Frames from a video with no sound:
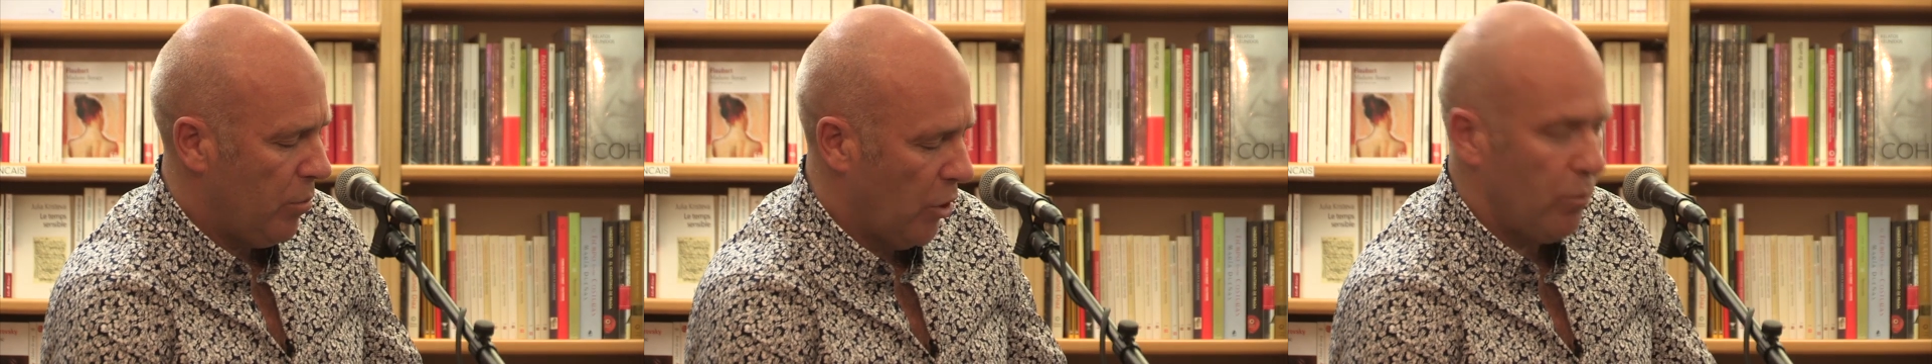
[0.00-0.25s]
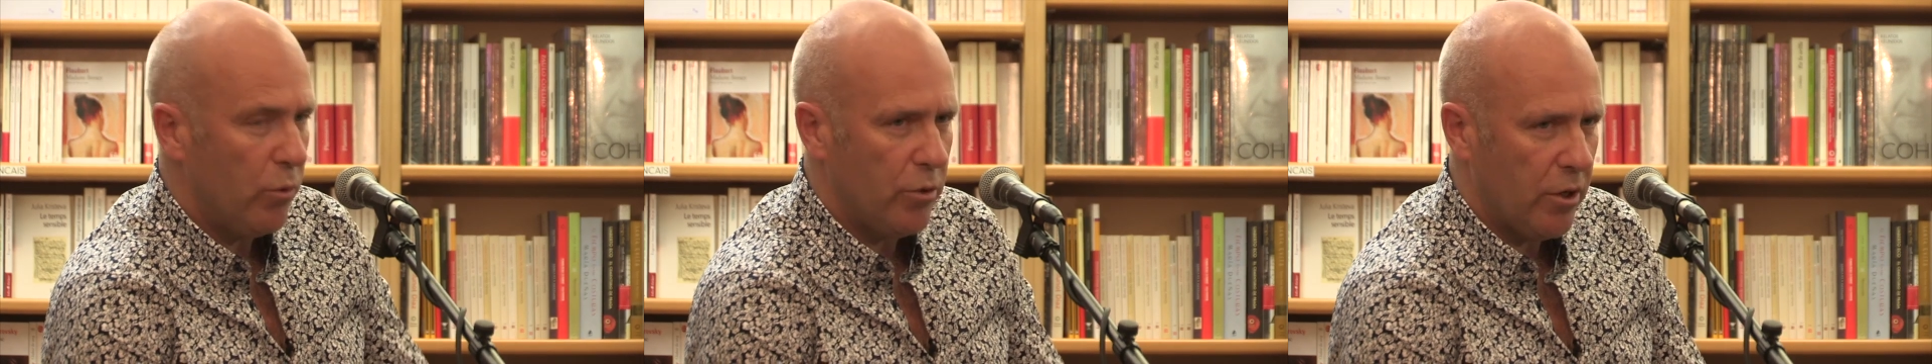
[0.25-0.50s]

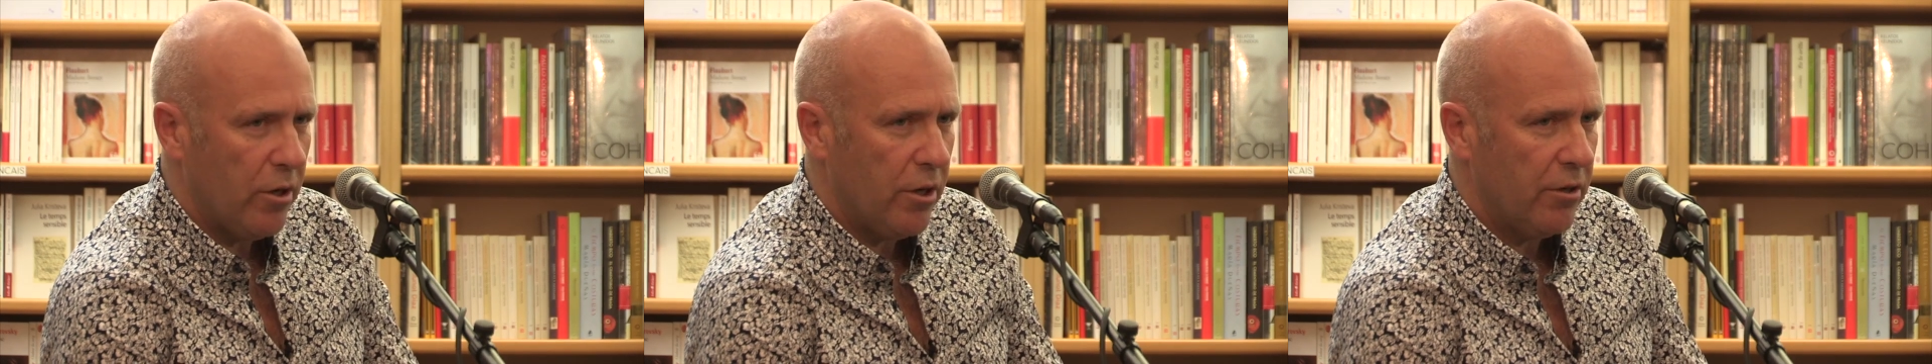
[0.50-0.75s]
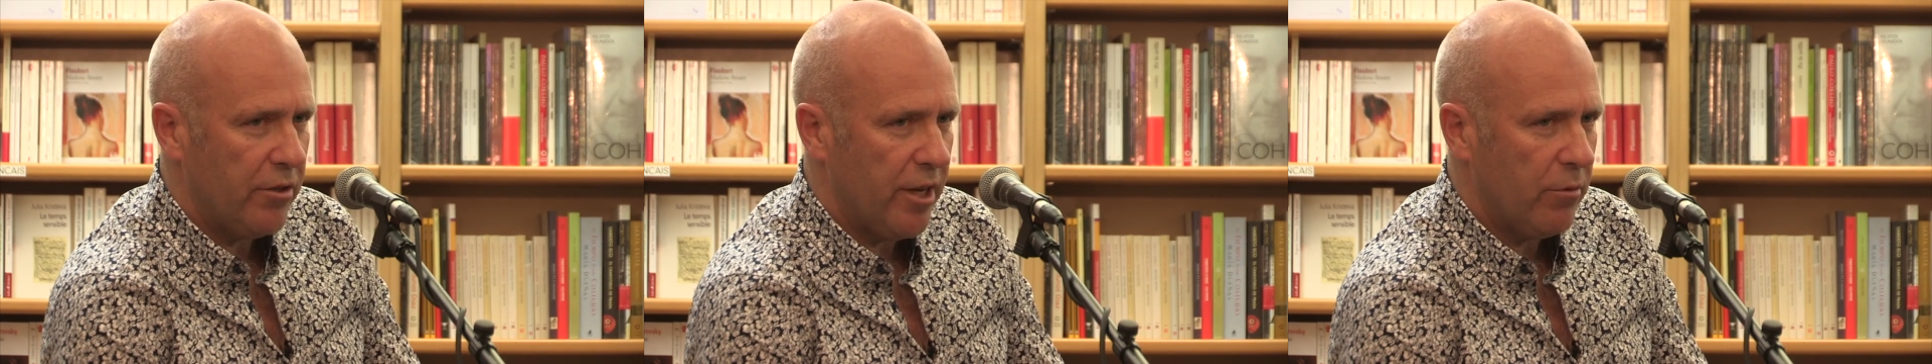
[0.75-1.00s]
people
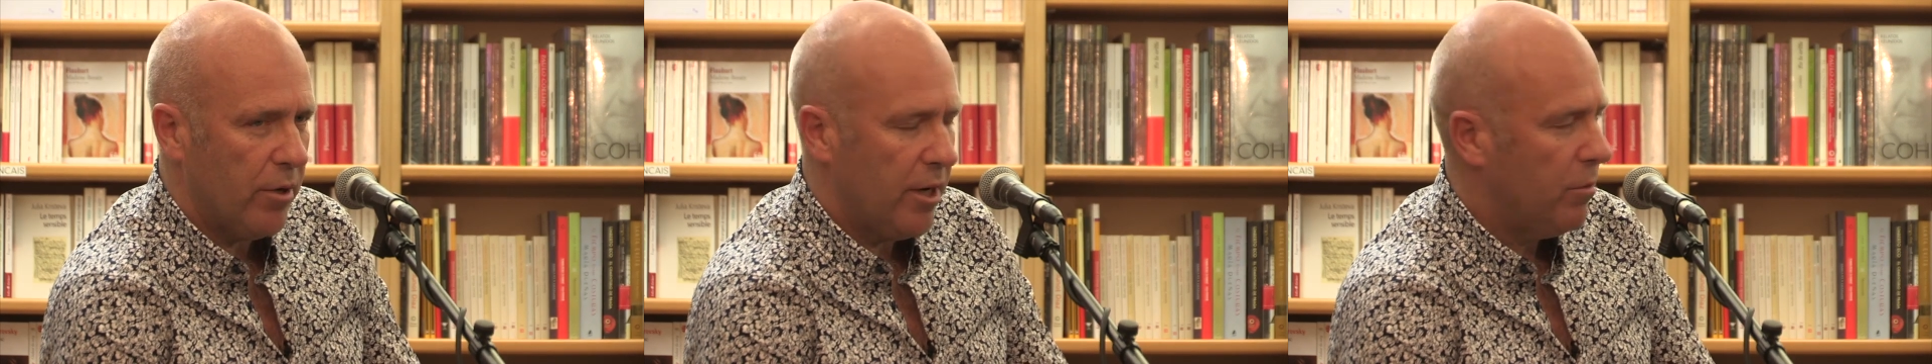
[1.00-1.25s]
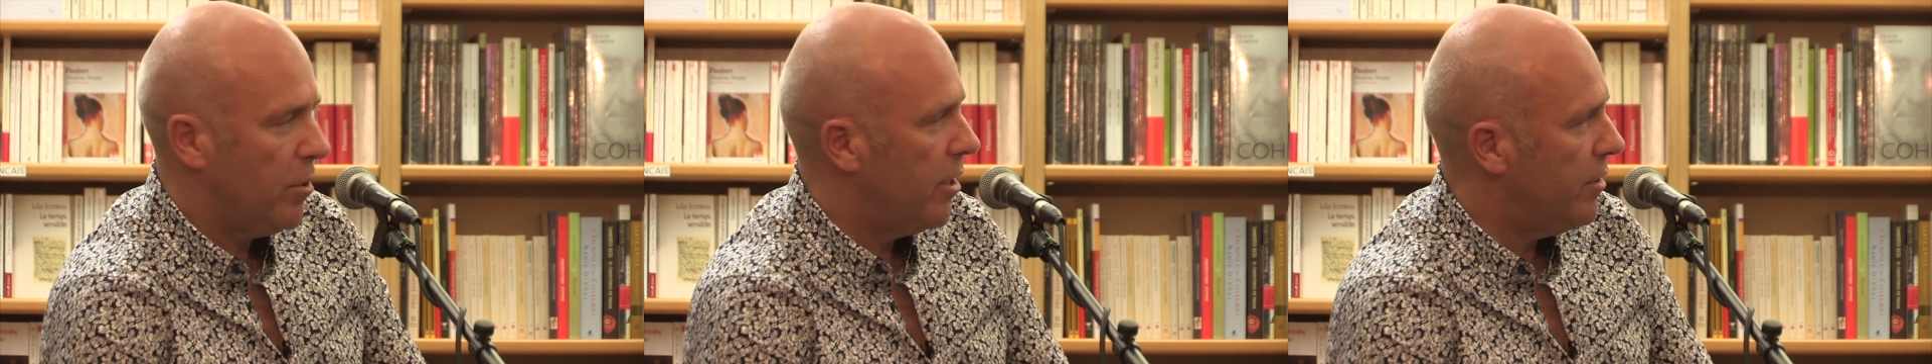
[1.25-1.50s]
died on that
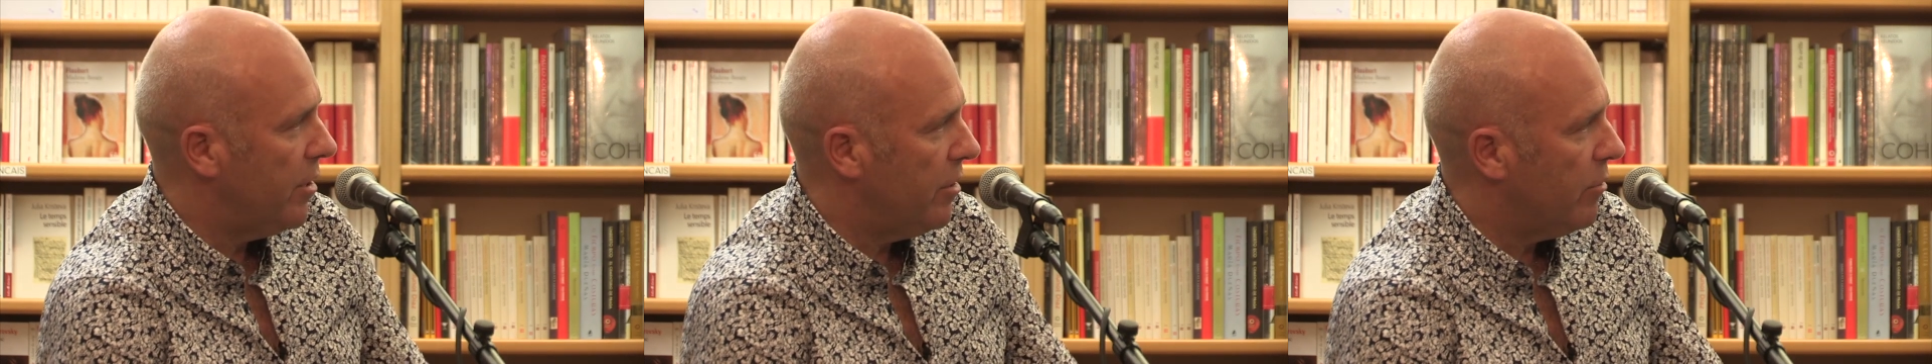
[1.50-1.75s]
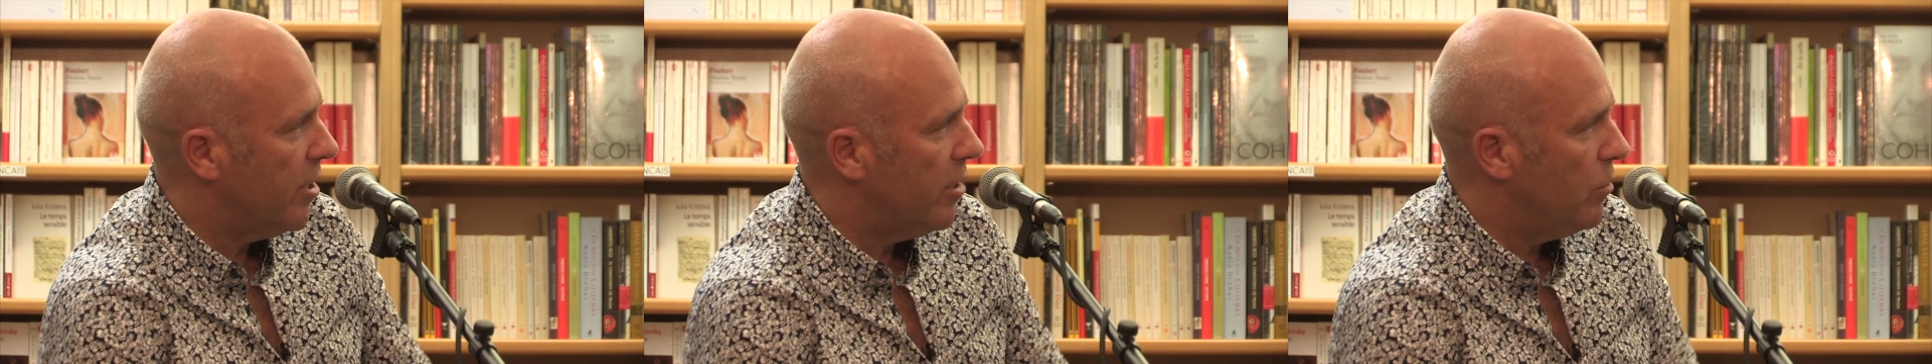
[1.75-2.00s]
railway than
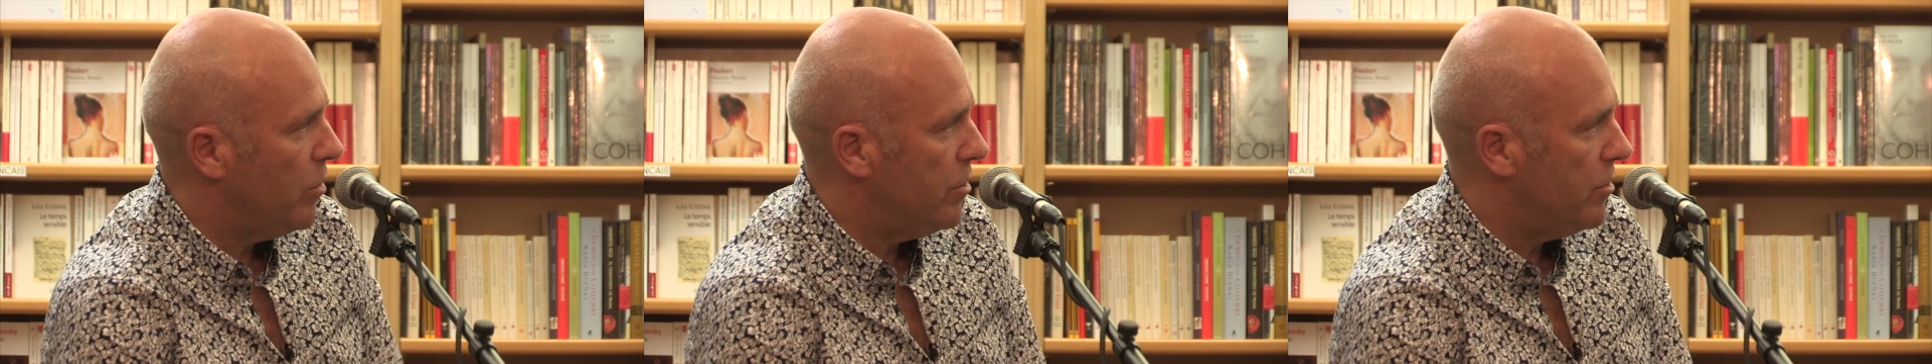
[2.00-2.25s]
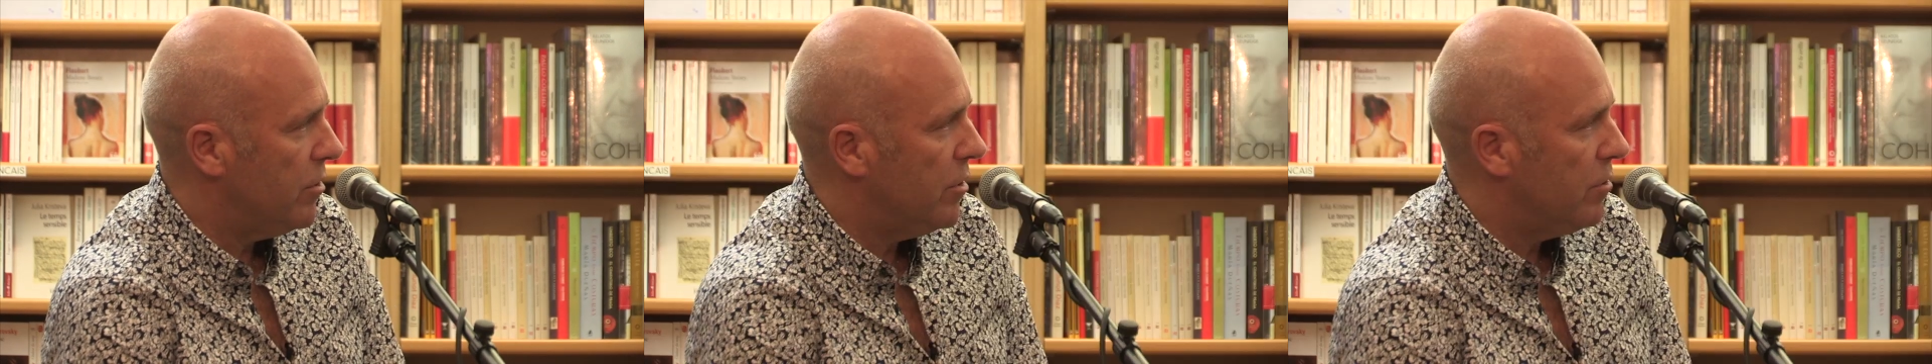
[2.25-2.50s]
there are
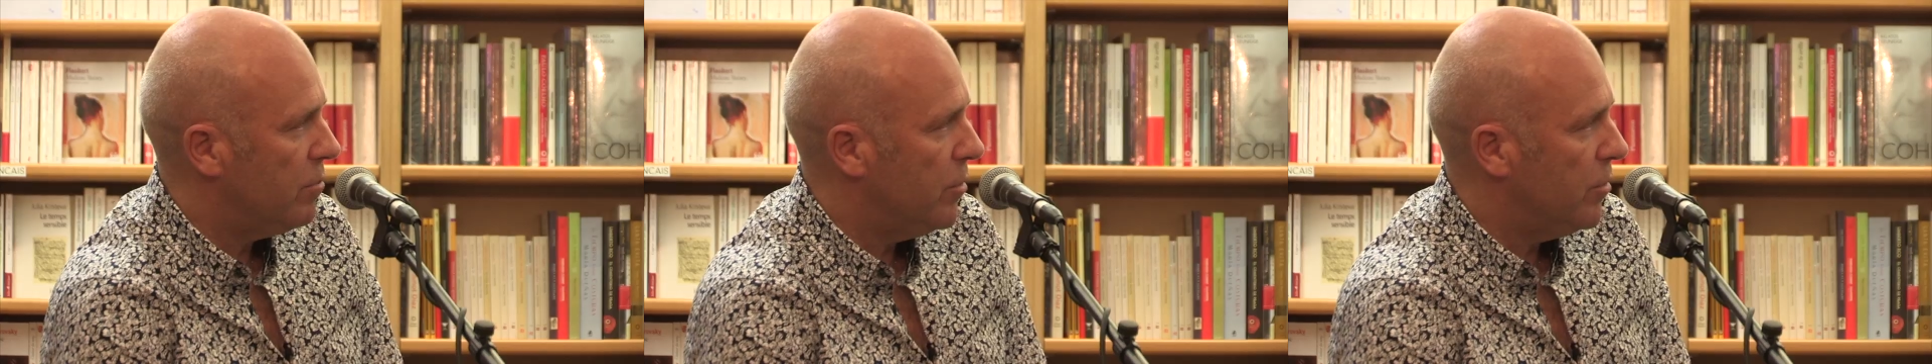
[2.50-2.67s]
words in this